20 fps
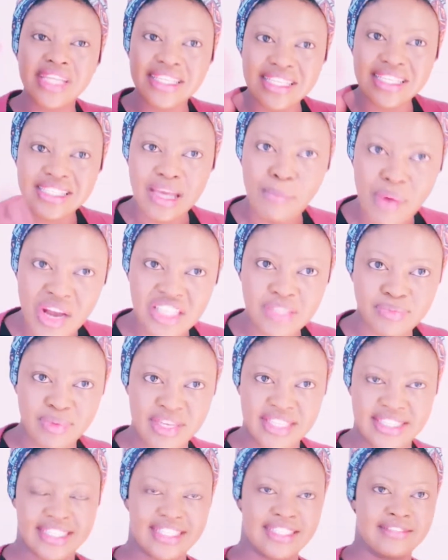
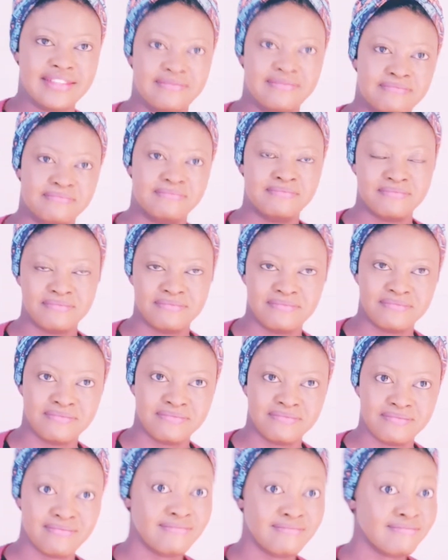disappointment.
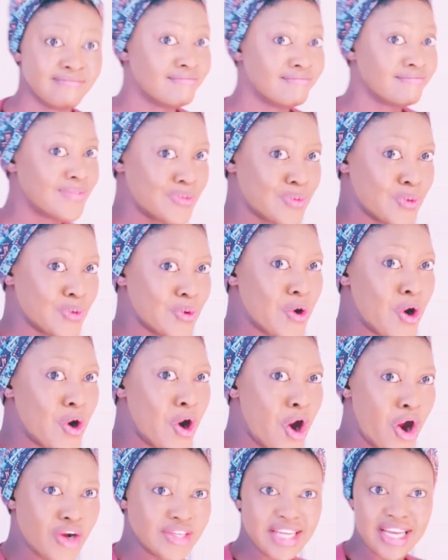
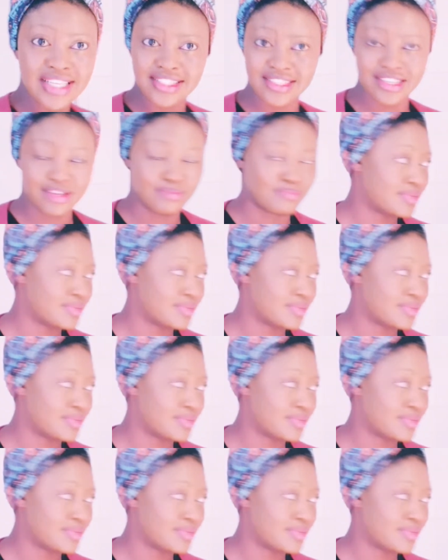Oh, that's deep.